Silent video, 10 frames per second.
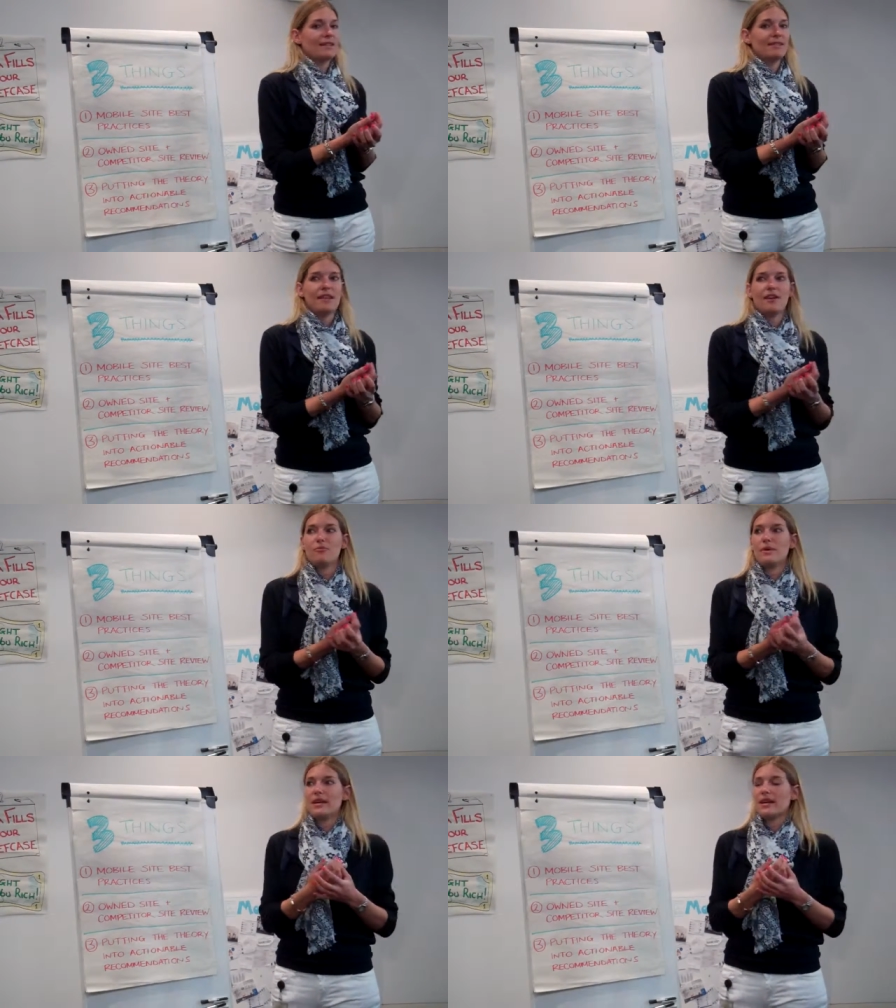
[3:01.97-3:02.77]
instead
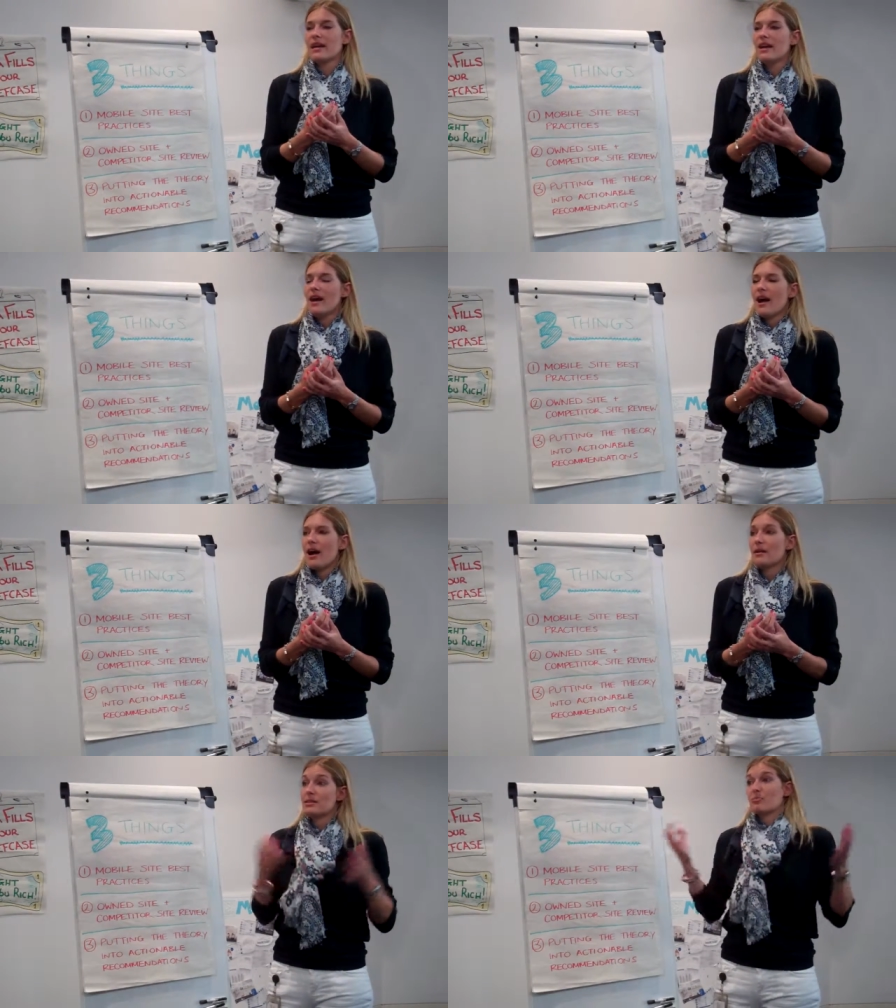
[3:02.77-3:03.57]
of being
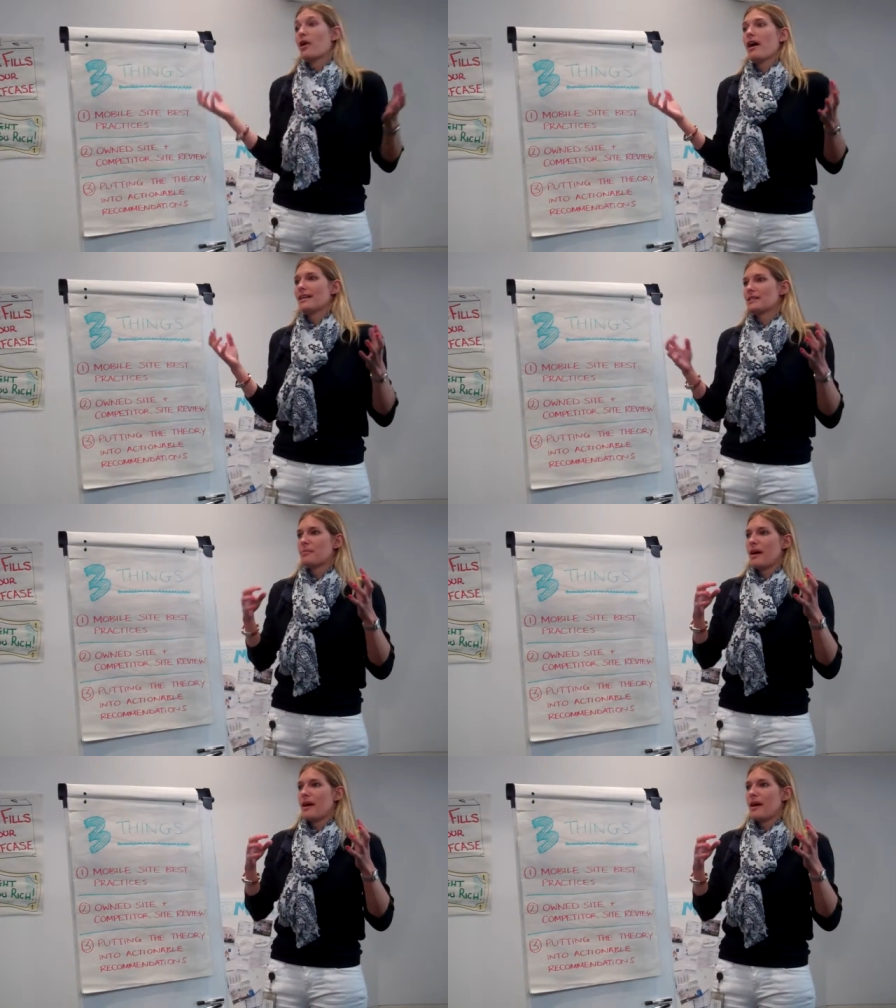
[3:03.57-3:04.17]
surprised